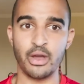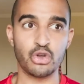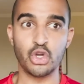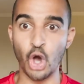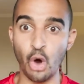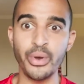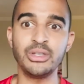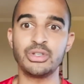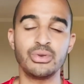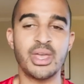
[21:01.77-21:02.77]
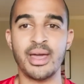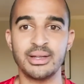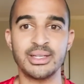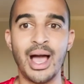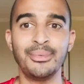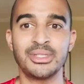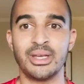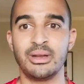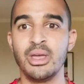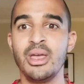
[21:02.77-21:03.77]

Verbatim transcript: They're going to get adopted,